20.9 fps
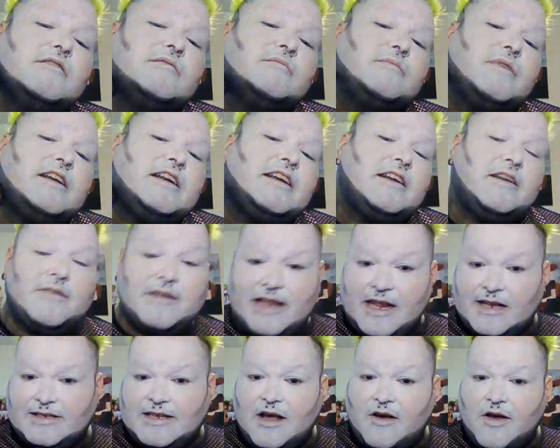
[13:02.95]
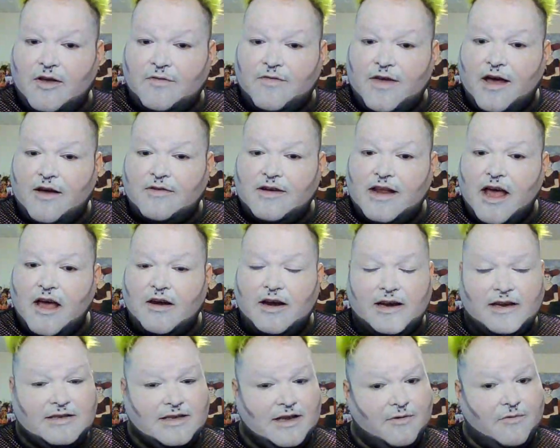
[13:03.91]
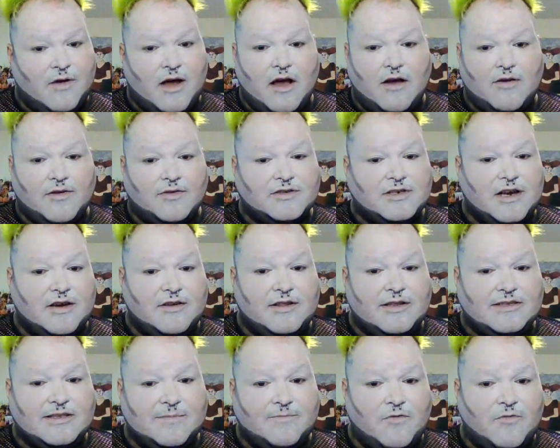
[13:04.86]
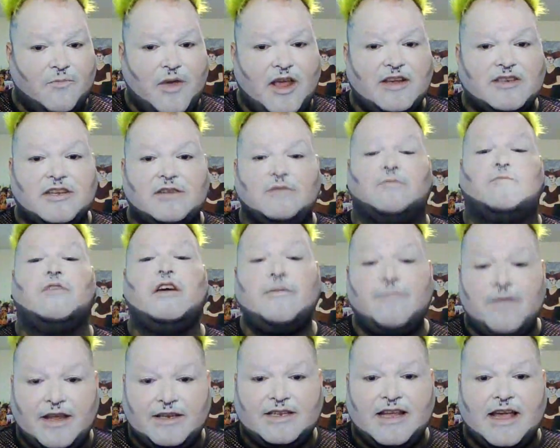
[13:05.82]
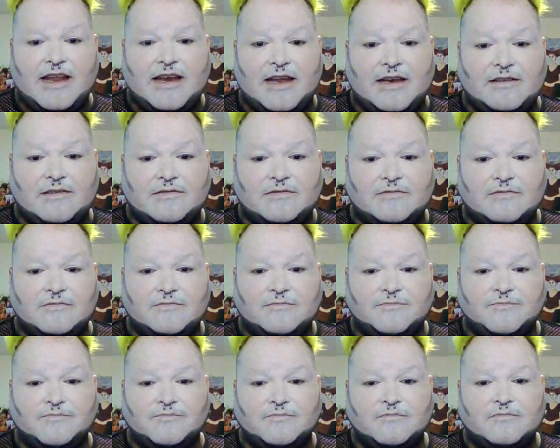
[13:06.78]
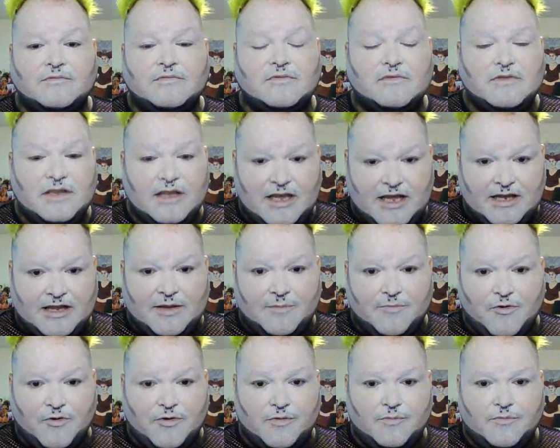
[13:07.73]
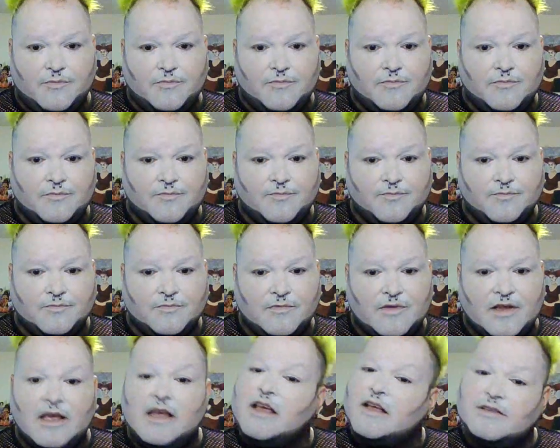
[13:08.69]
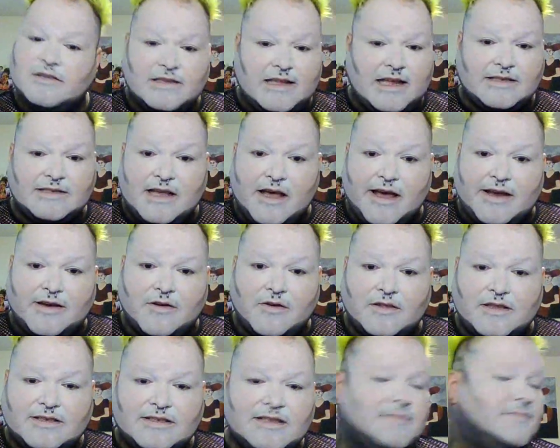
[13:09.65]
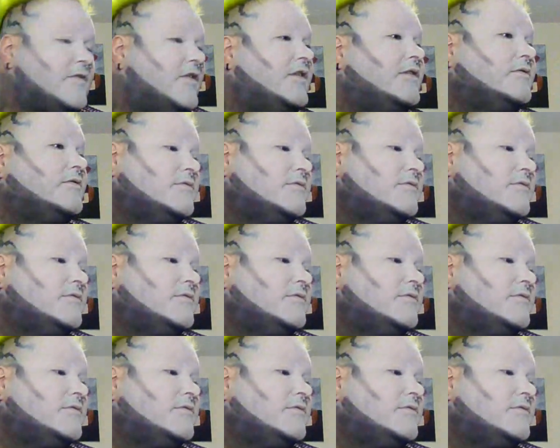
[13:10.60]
But anyway, that's how I found out. It's like, wow, you're sharing this information with a tenant in the room. So that's how I know this info.